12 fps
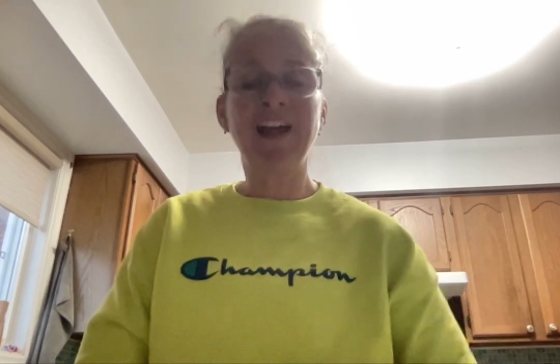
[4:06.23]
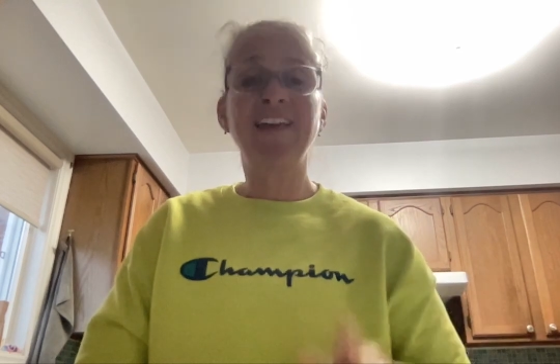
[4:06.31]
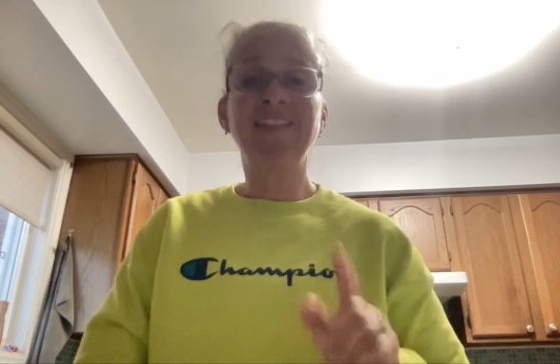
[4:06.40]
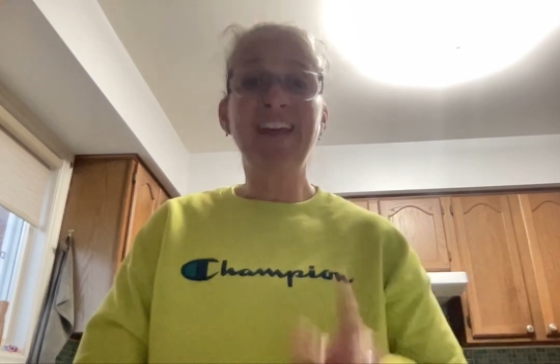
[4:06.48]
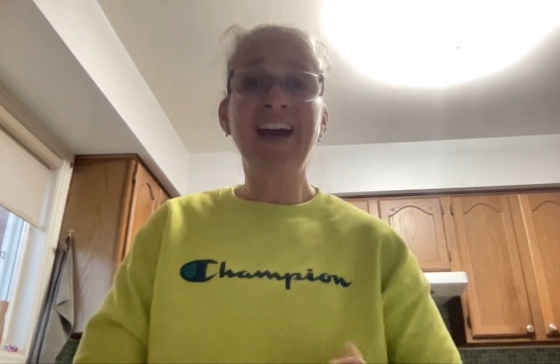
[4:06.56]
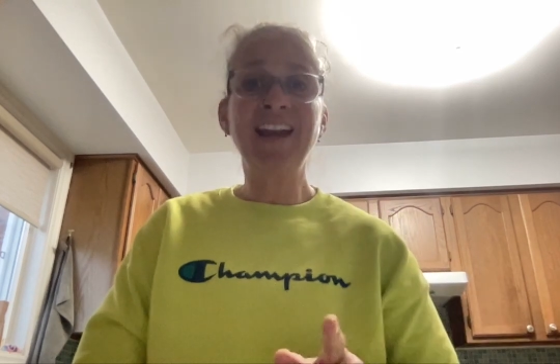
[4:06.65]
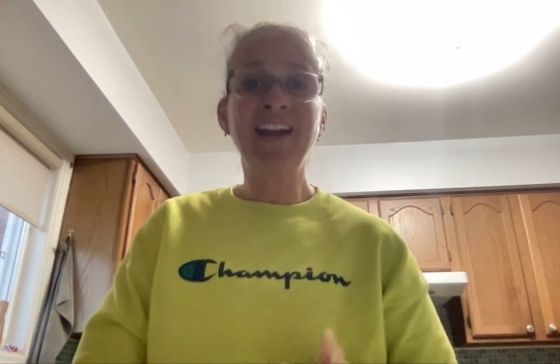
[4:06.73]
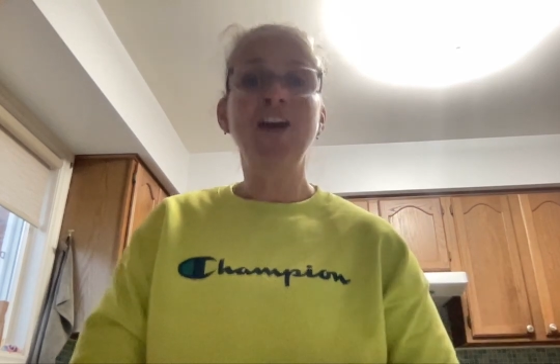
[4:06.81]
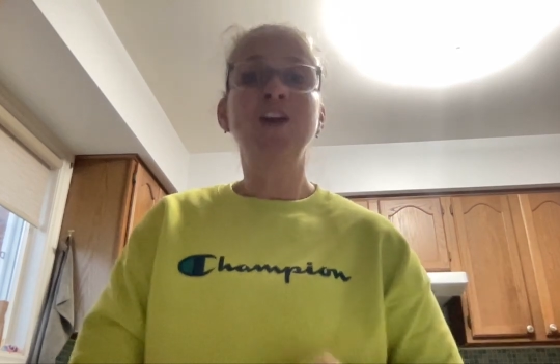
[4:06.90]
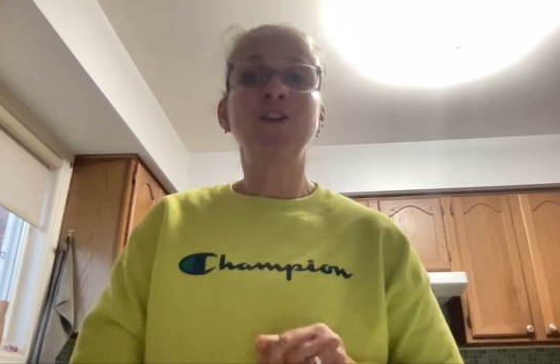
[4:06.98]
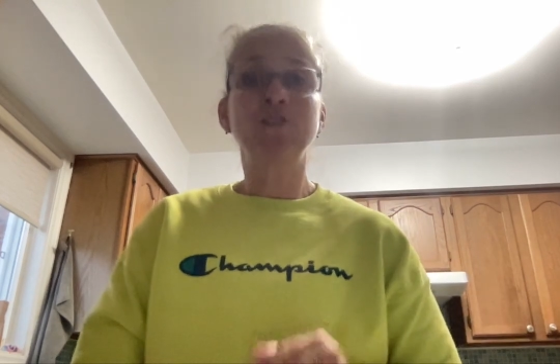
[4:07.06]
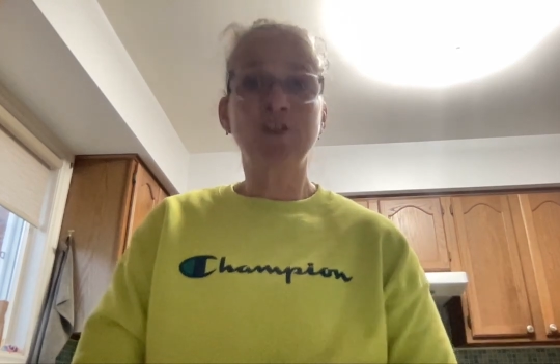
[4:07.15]
And then
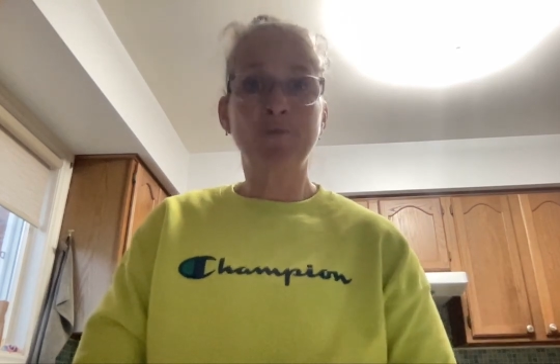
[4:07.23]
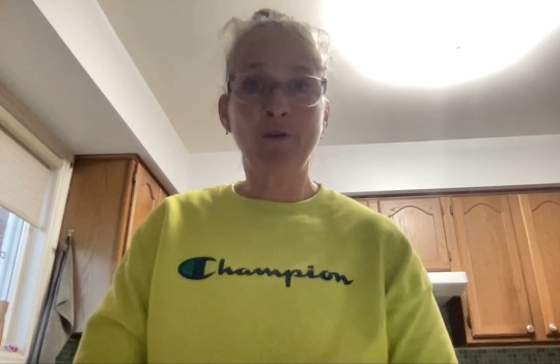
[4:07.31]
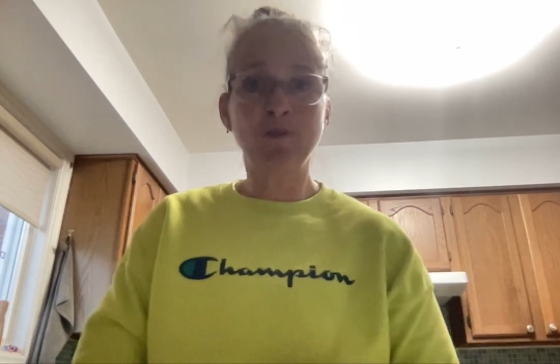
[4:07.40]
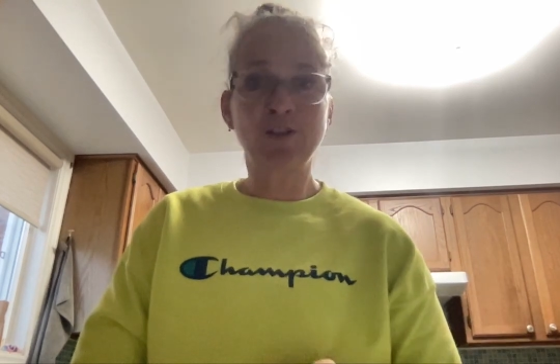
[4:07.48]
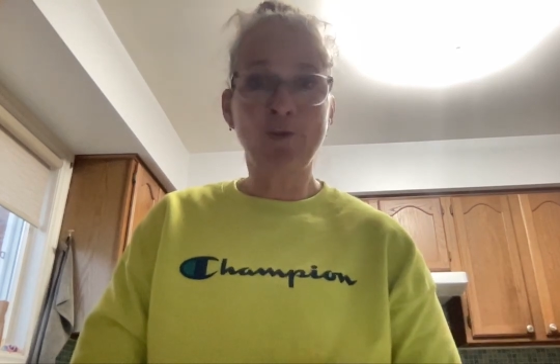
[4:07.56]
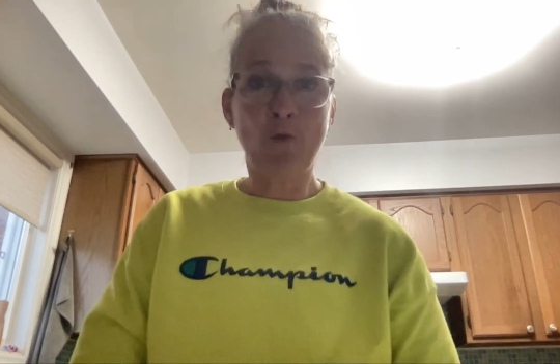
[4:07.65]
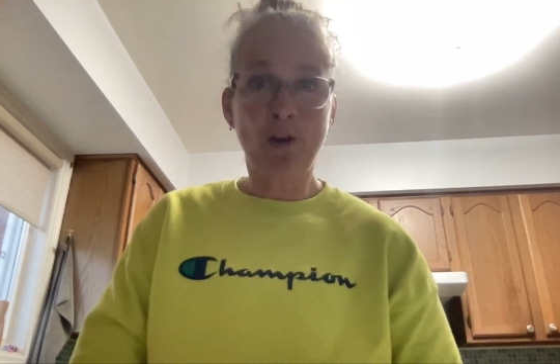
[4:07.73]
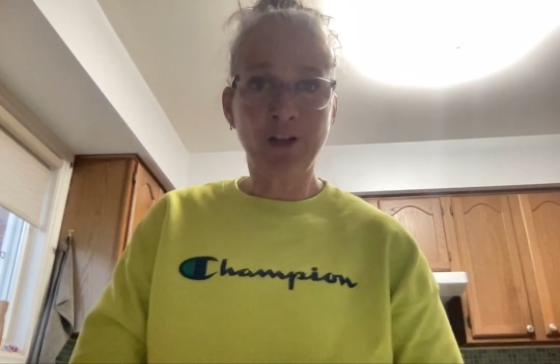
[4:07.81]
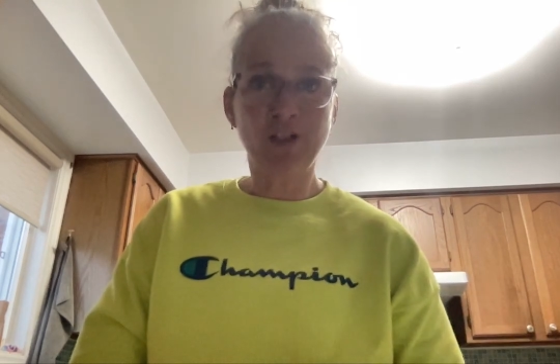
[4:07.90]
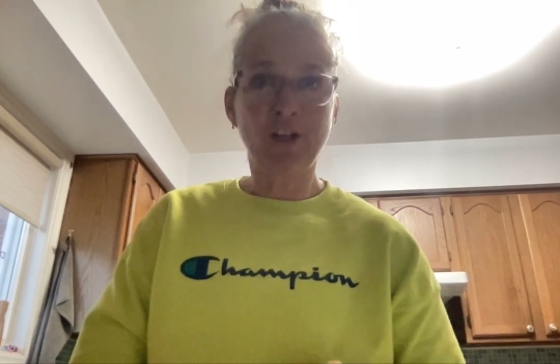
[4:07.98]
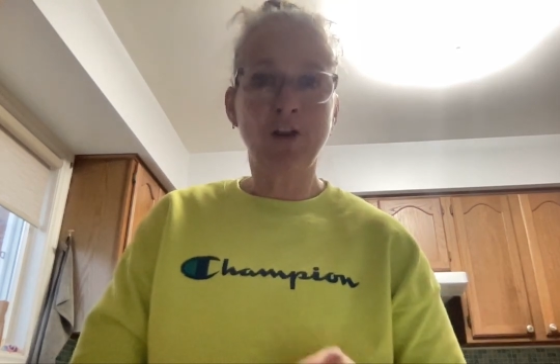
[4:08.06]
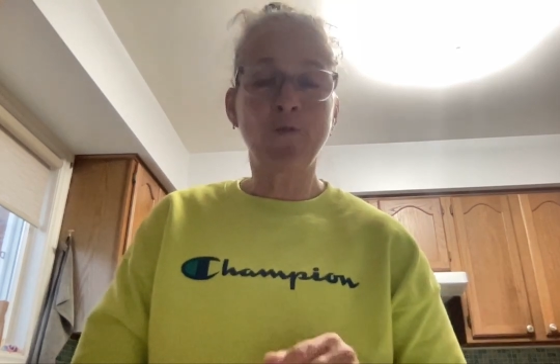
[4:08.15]
you're supposed to
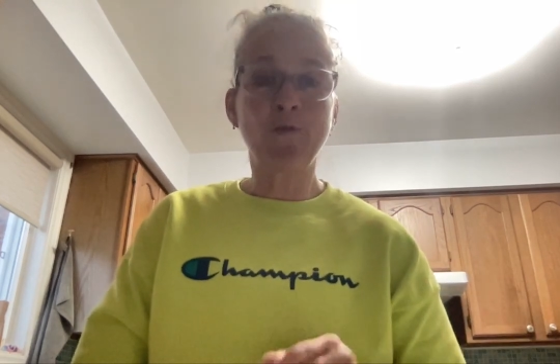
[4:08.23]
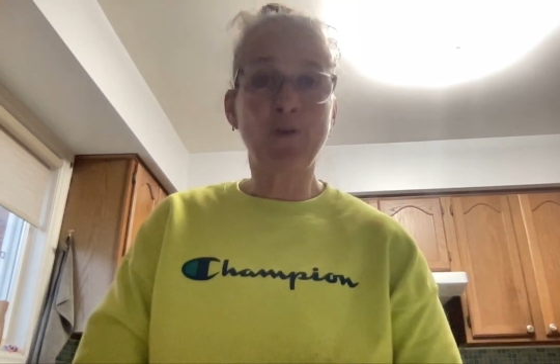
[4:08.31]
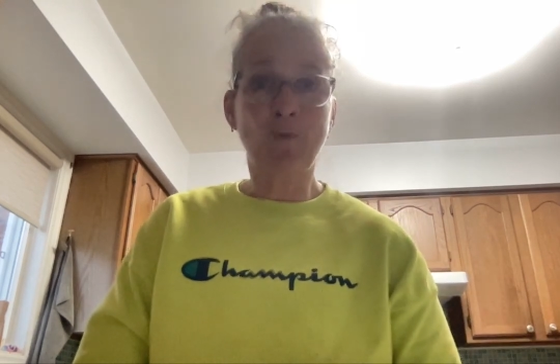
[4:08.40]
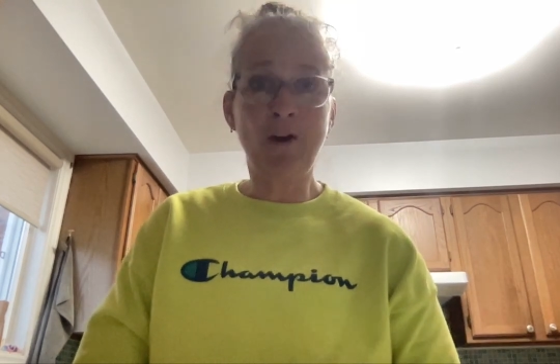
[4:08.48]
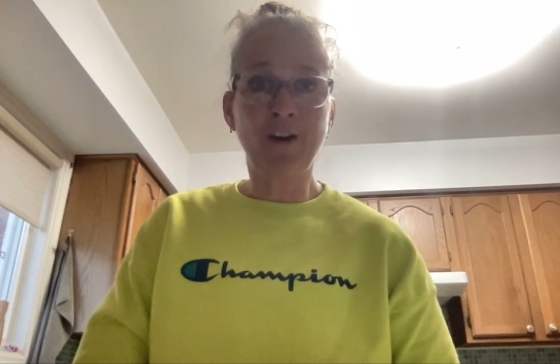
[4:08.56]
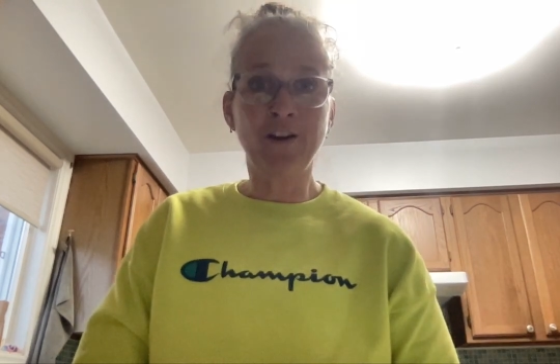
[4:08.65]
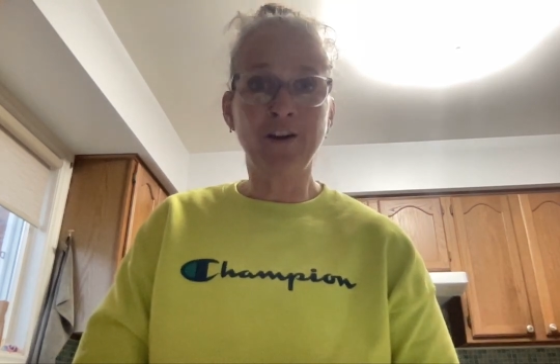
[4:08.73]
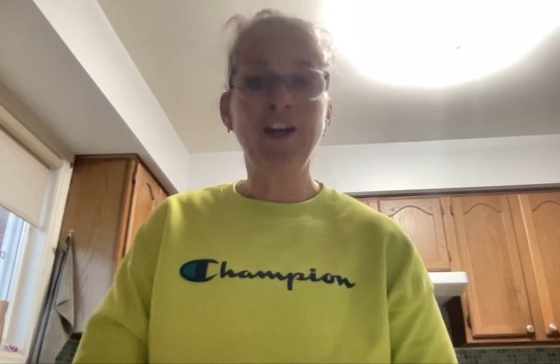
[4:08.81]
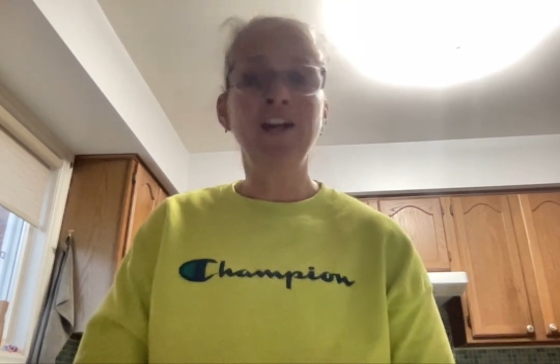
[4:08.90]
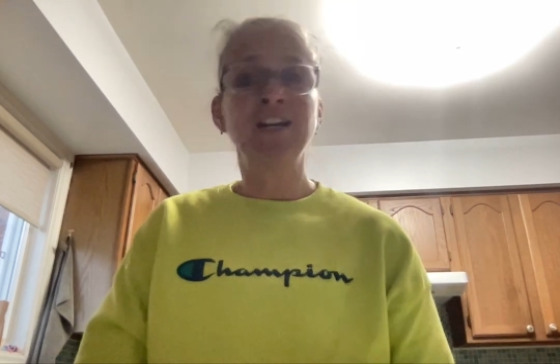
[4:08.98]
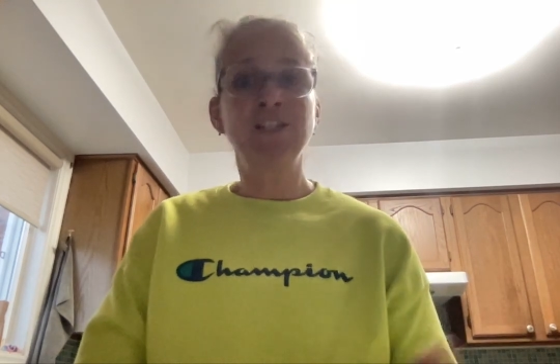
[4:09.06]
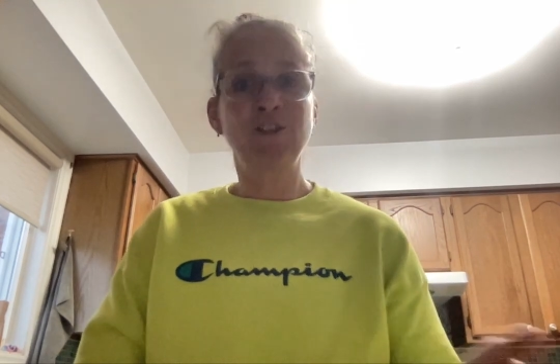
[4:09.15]
wash with water
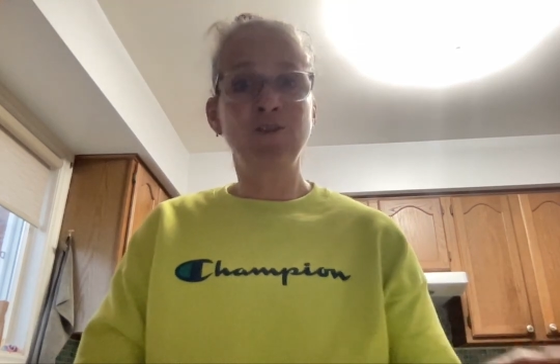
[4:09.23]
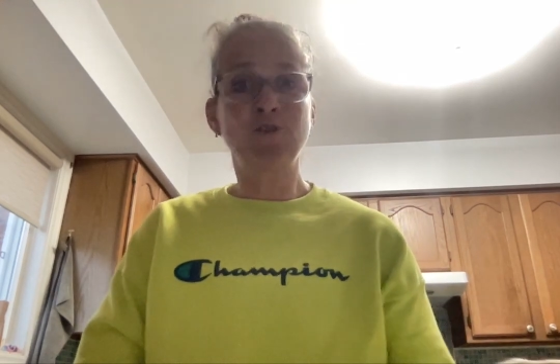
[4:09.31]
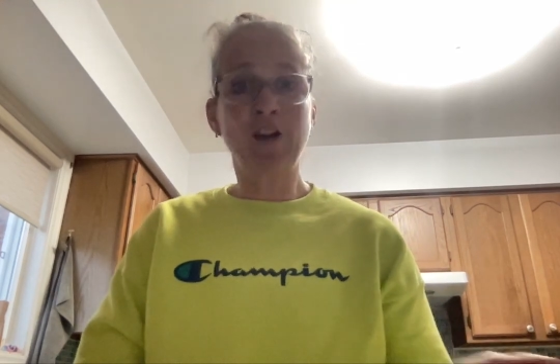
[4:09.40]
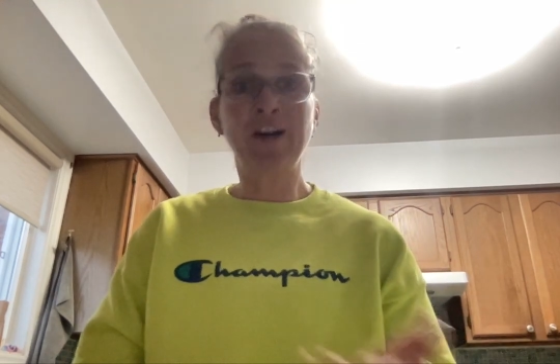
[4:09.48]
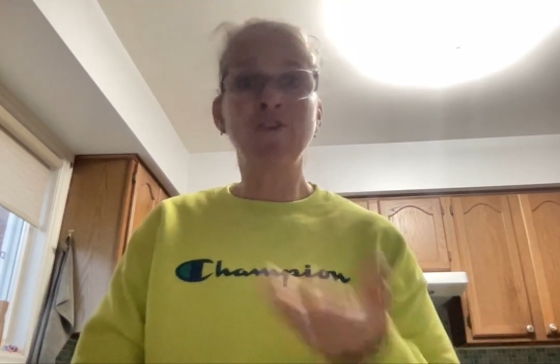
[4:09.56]
to try to